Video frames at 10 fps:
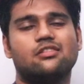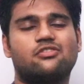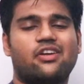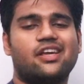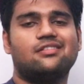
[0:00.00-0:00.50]

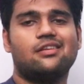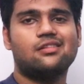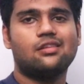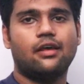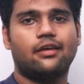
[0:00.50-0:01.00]
Stress
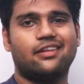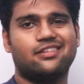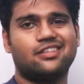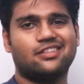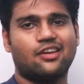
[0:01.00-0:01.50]
is
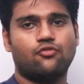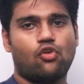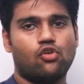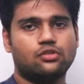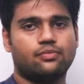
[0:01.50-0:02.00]
resisting
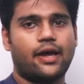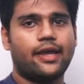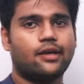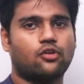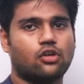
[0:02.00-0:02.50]
force
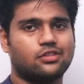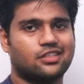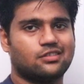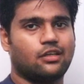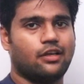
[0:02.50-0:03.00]
by
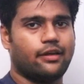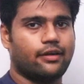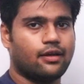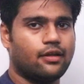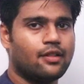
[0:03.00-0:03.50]
cross-sectional
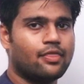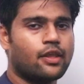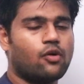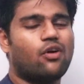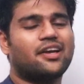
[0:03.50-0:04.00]
area.
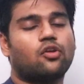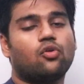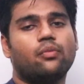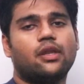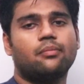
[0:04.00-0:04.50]
What do
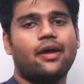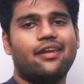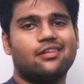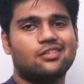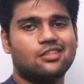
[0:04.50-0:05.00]
you mean
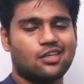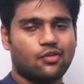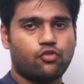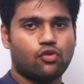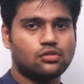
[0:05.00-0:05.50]
by
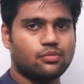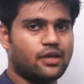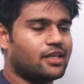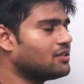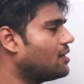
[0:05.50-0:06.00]
resisting force?
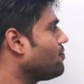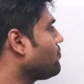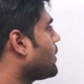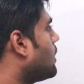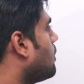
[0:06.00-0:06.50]
Means
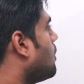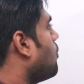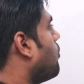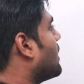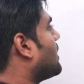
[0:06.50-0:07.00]

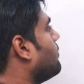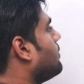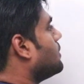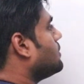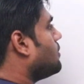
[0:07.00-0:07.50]

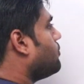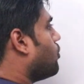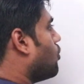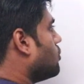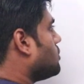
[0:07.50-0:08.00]
whatever the
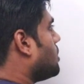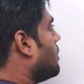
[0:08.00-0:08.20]
force